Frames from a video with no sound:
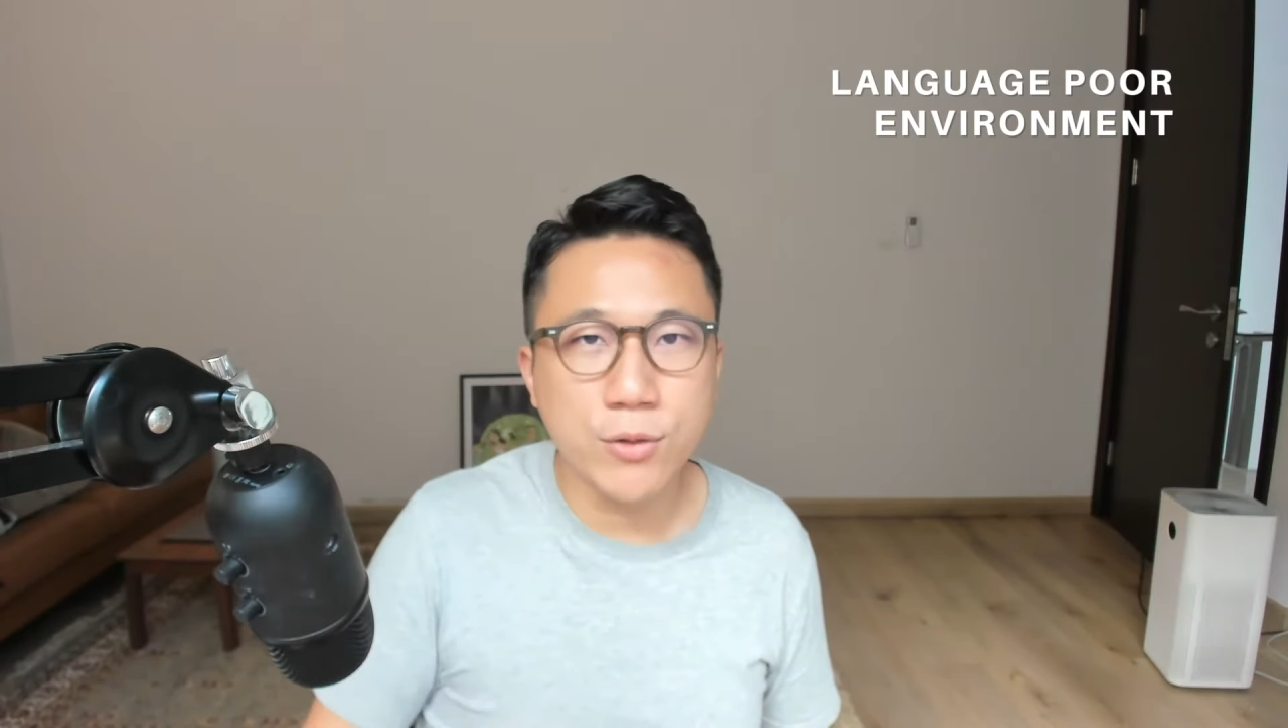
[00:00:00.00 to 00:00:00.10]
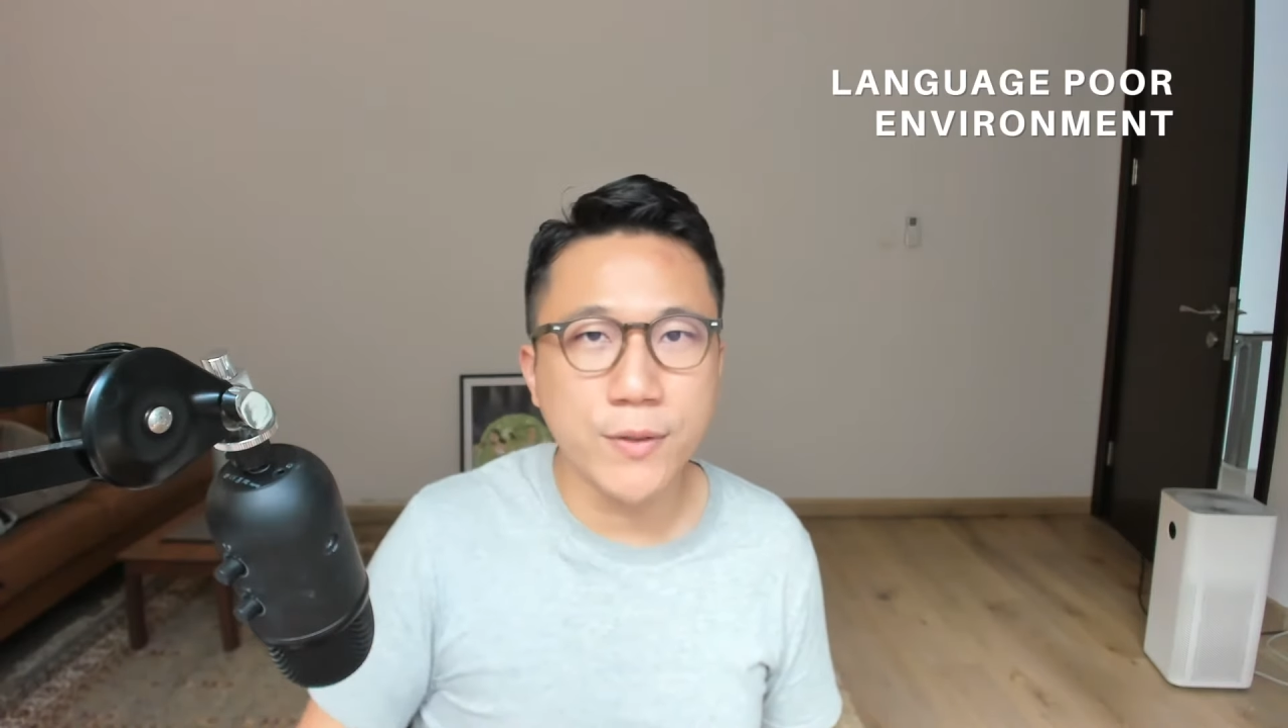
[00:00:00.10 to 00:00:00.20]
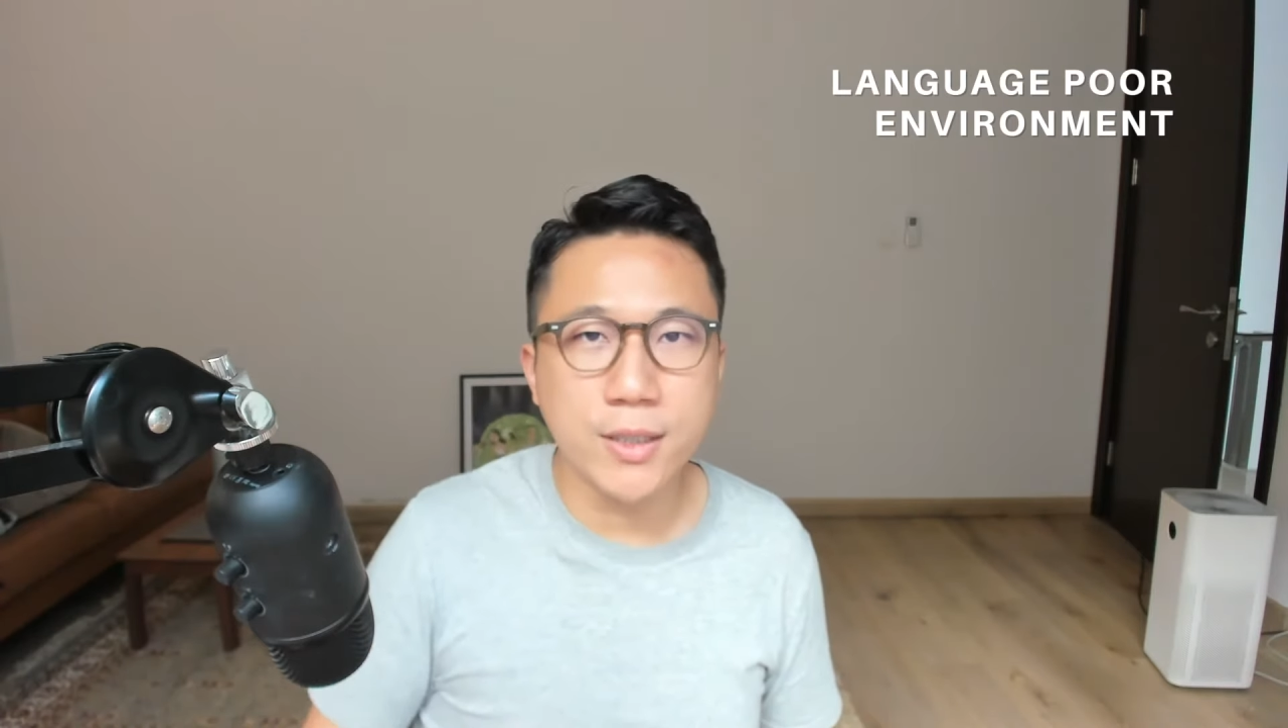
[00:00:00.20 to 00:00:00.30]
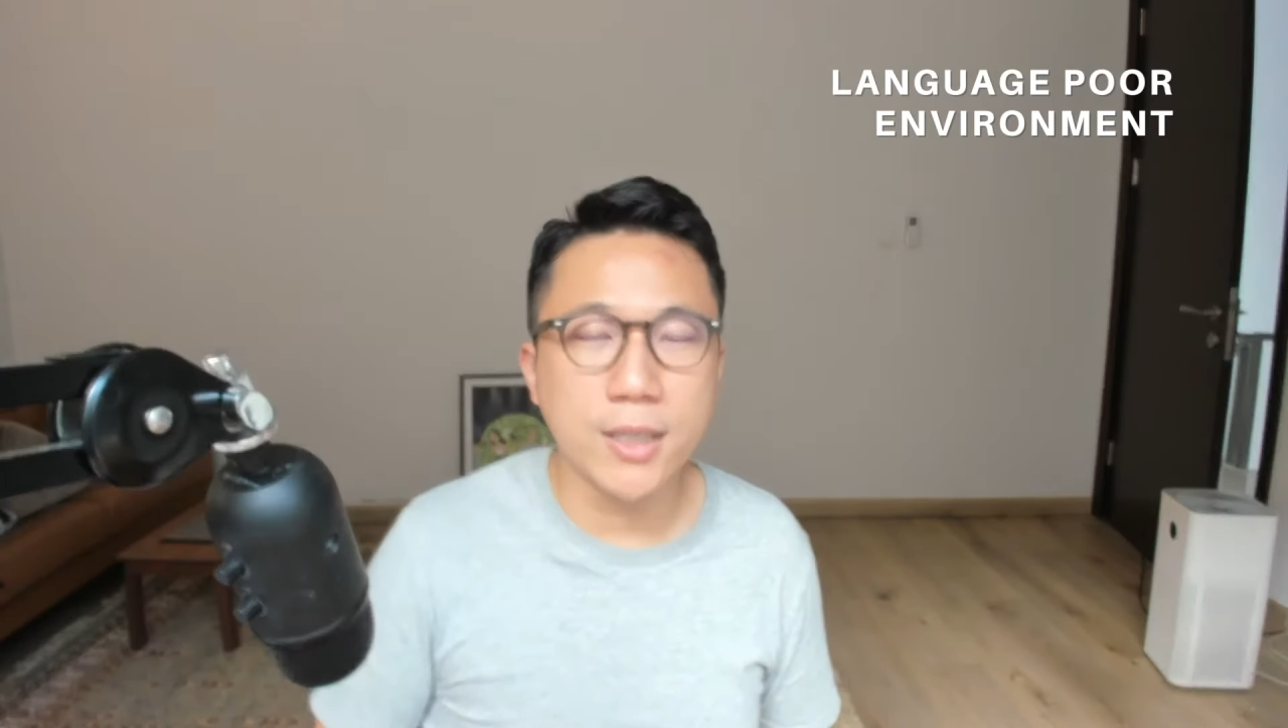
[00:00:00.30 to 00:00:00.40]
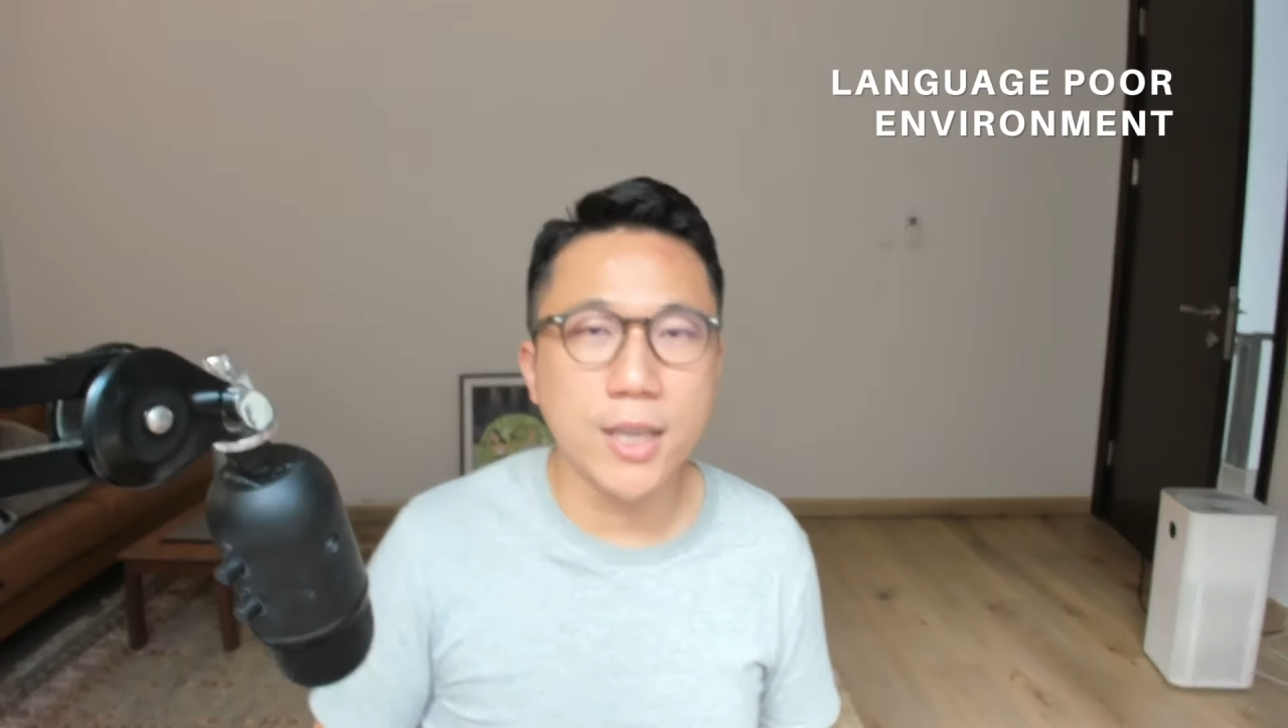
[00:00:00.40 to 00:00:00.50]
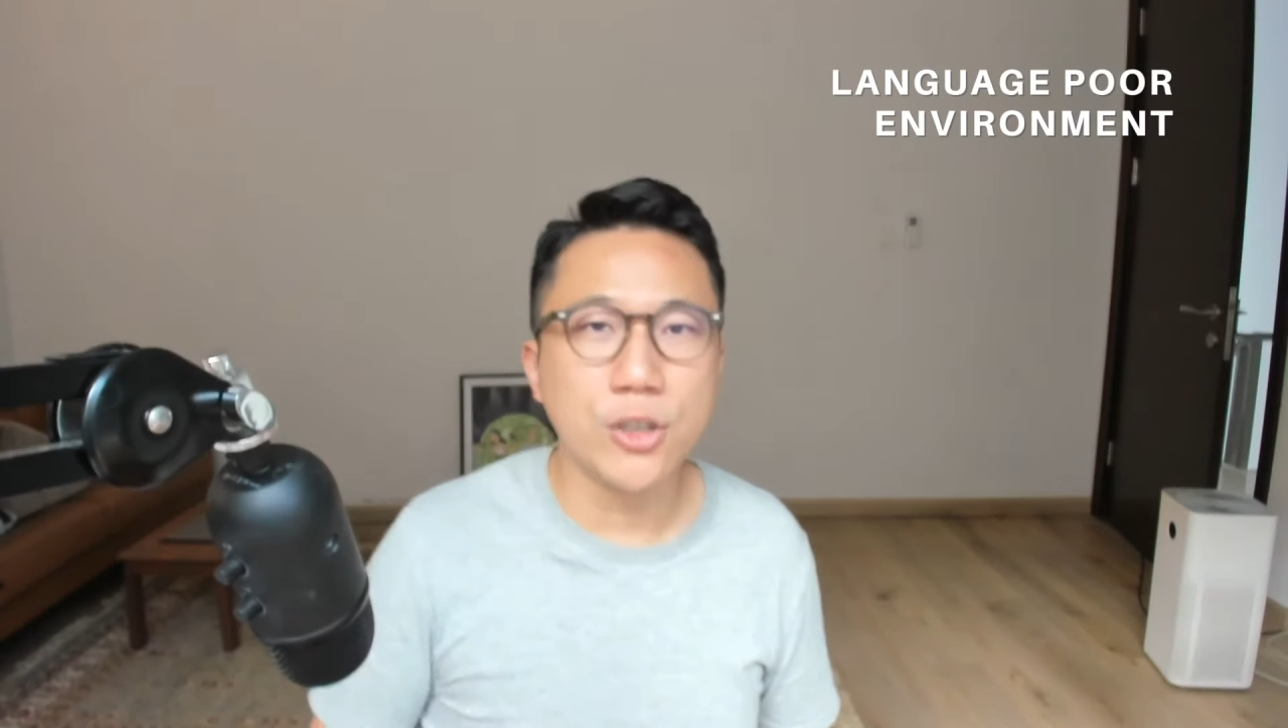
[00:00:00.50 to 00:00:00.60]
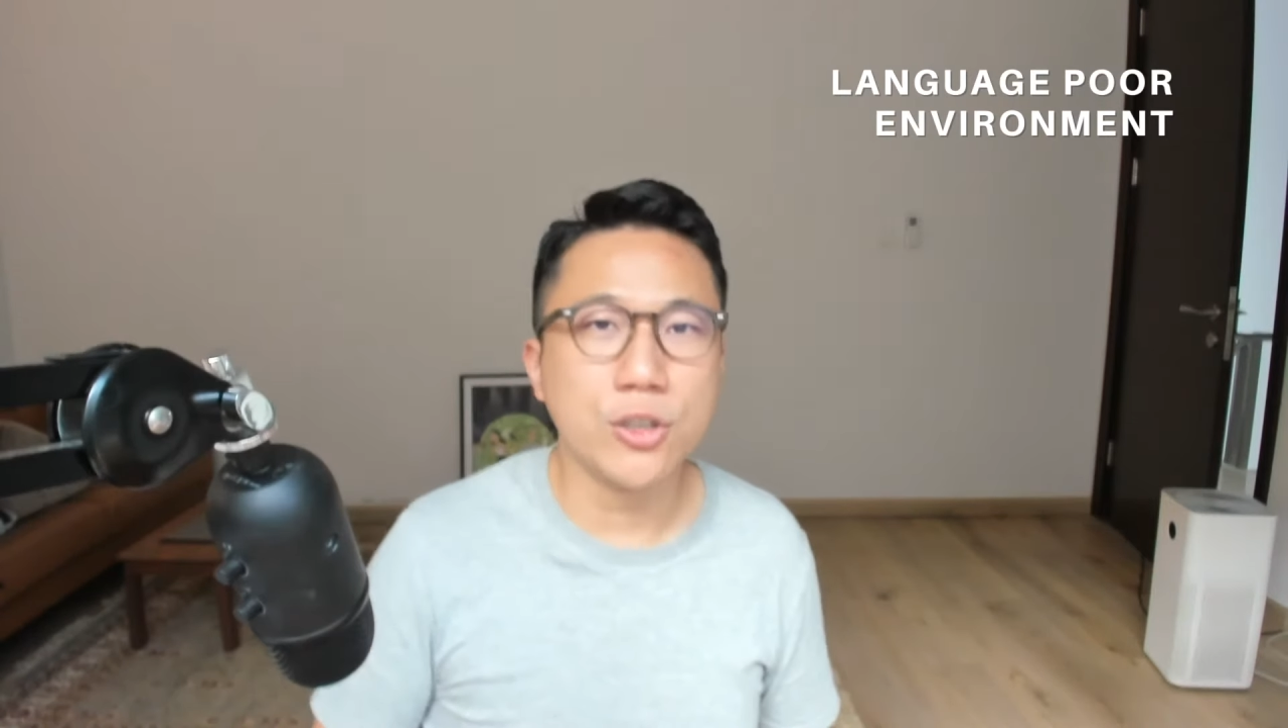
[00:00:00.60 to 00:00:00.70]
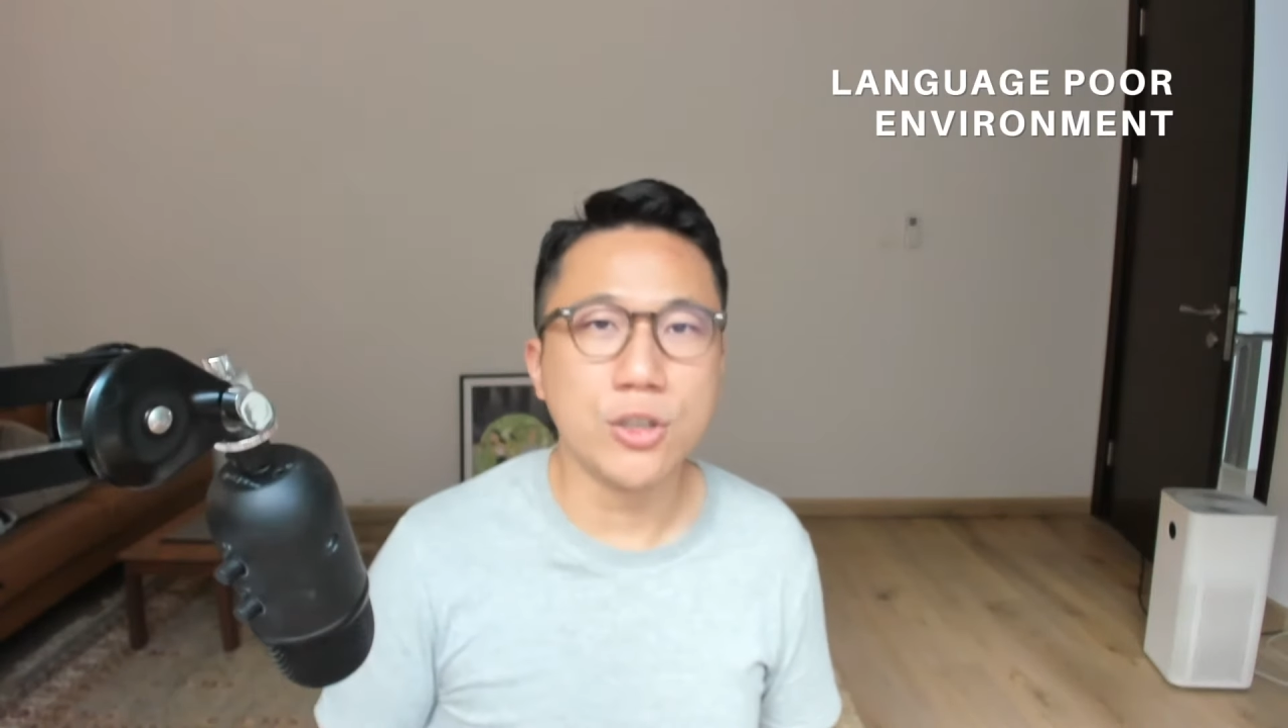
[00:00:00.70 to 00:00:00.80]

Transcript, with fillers: facilitation